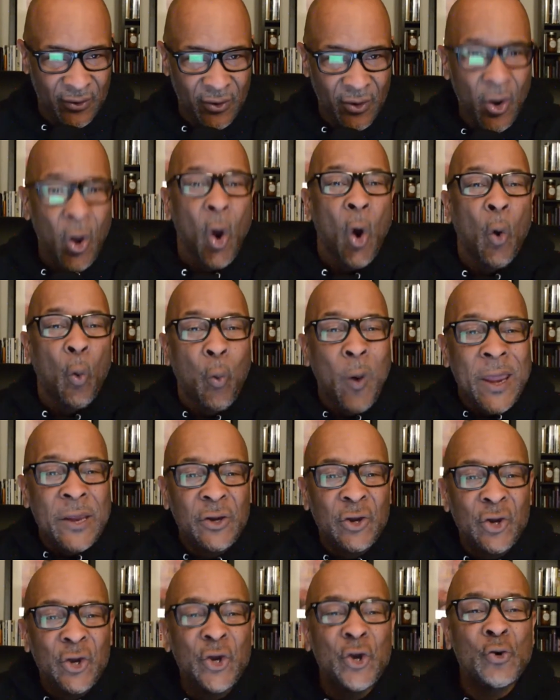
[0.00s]
when
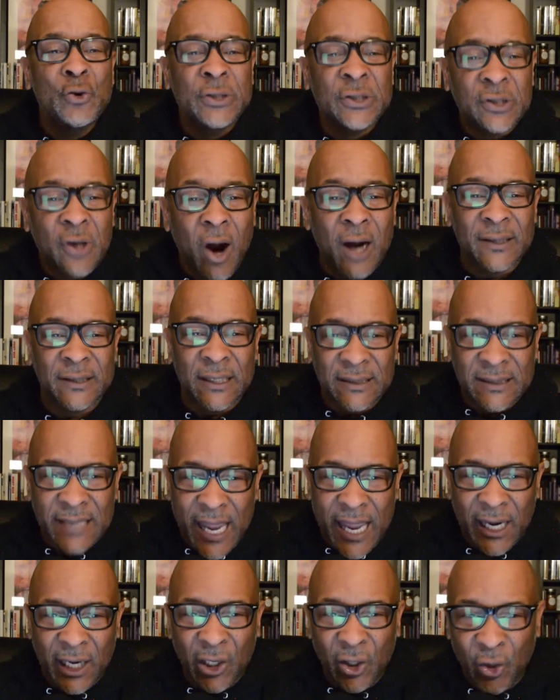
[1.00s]
you start to take
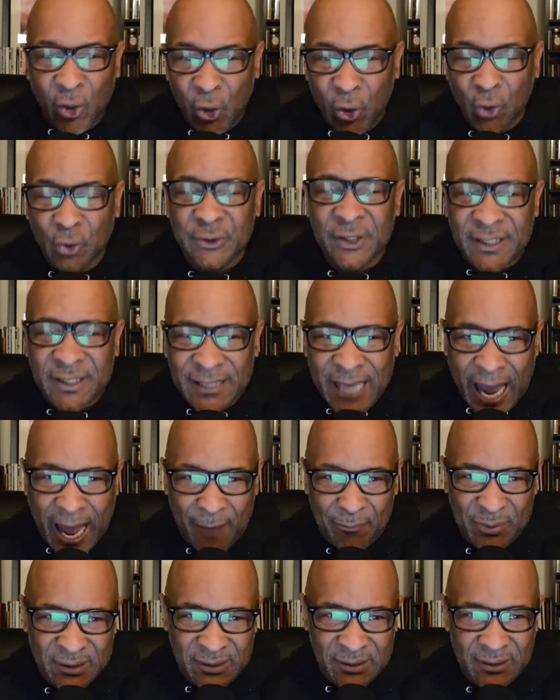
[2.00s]
little
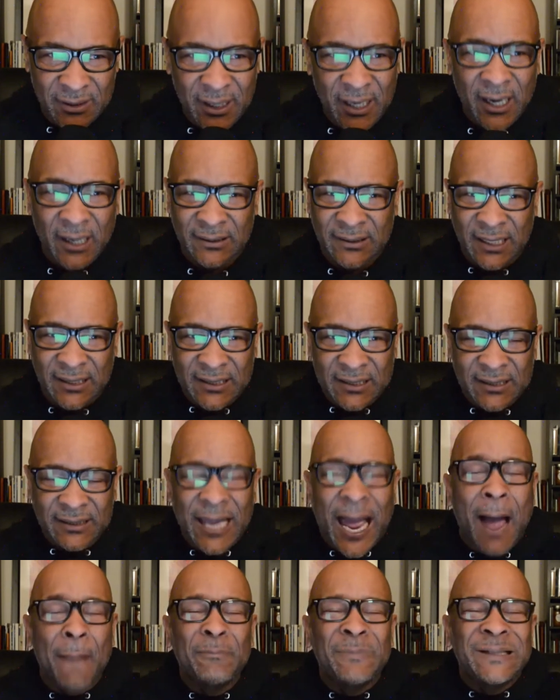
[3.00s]
steps to
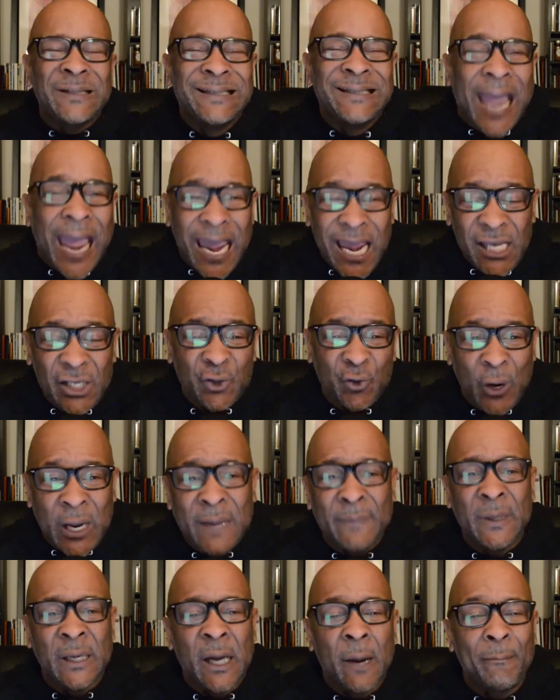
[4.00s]
stop
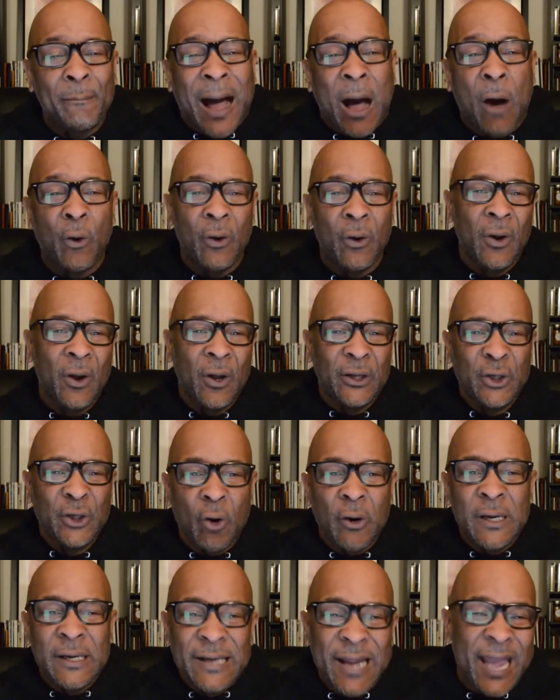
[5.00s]
daydreaming about your
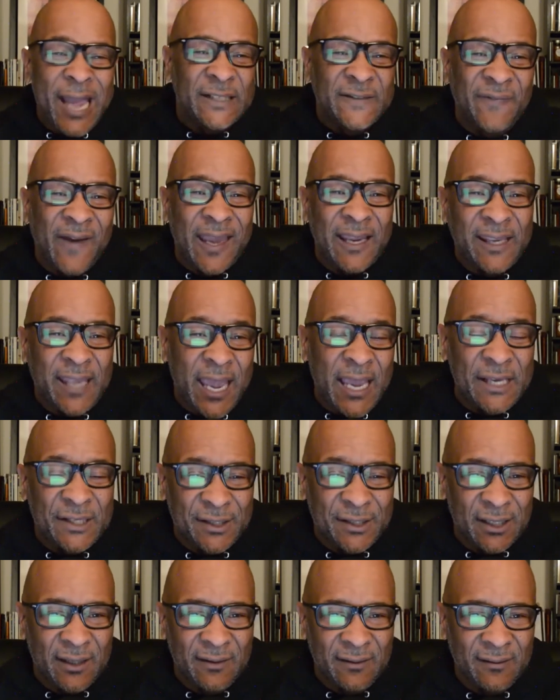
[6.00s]
next
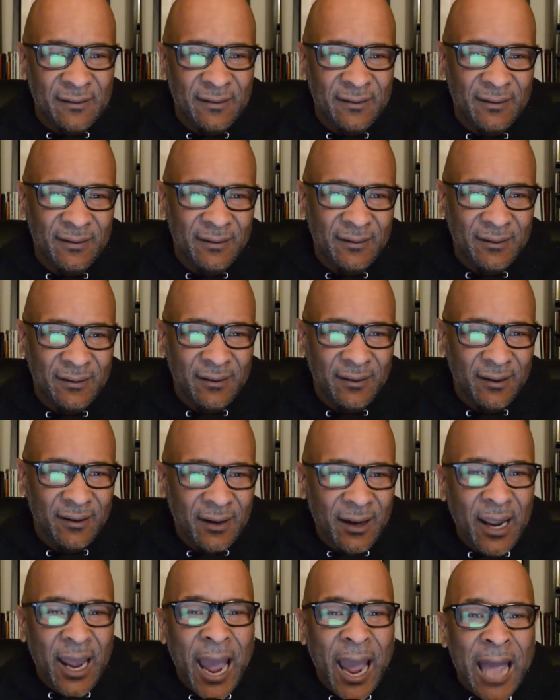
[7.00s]
vacation
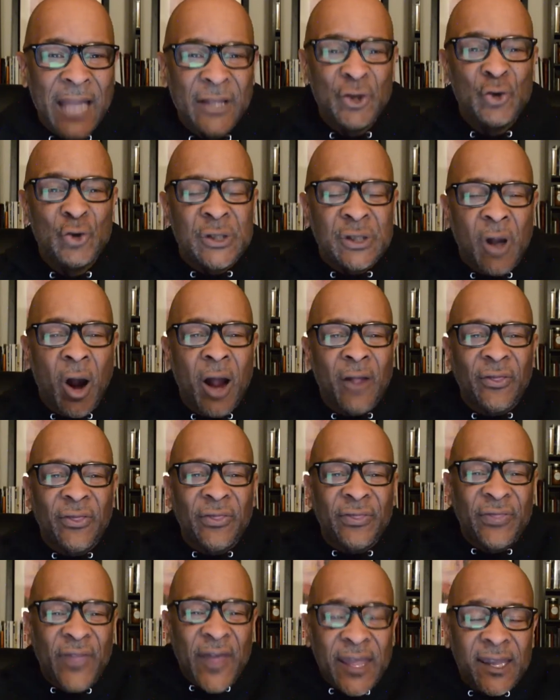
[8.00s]
and you start
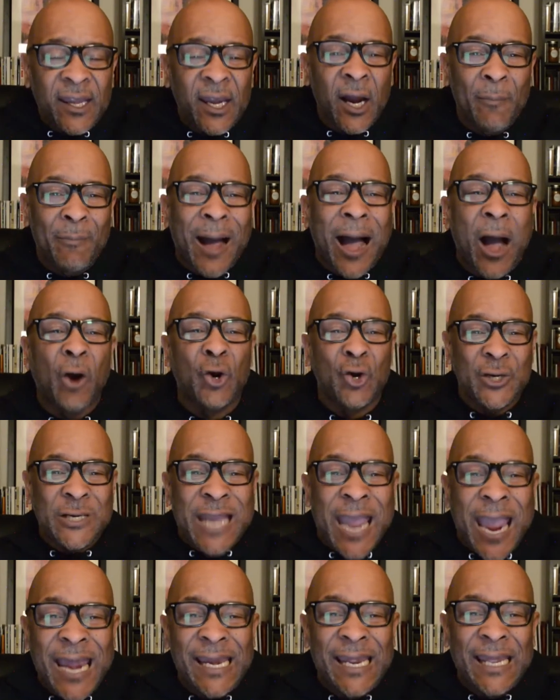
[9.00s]
thinking about
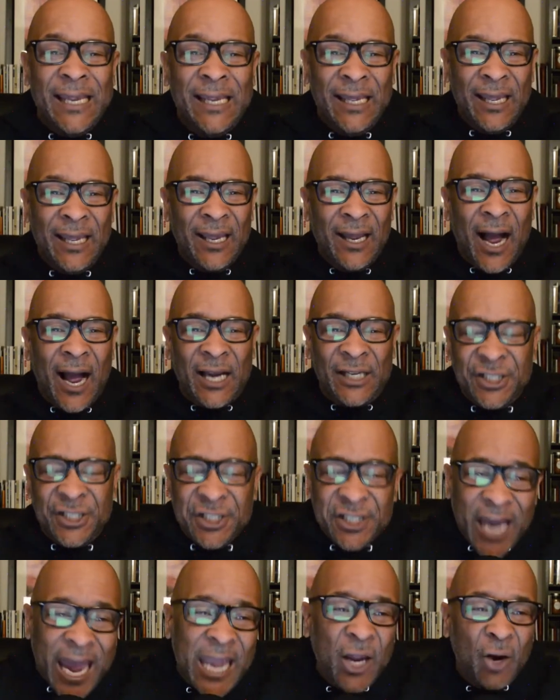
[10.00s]
creating a
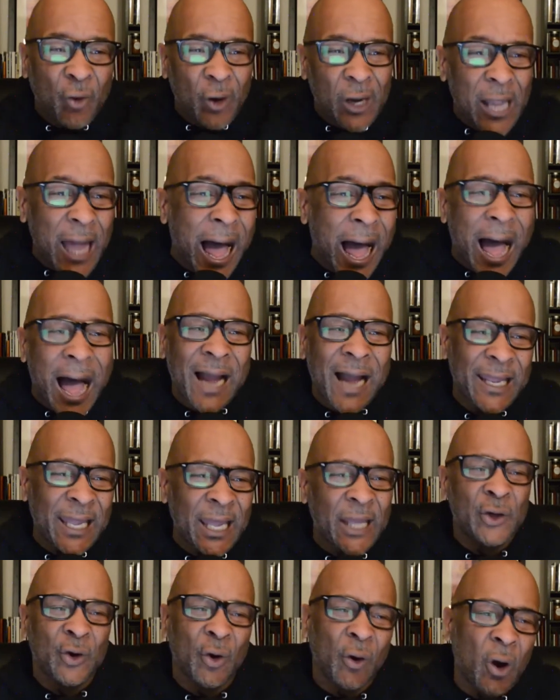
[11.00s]
Shangri-La
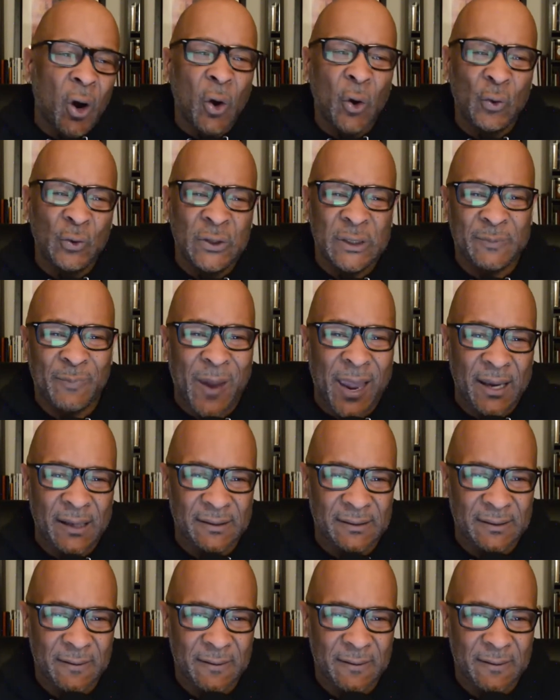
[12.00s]
in your own space.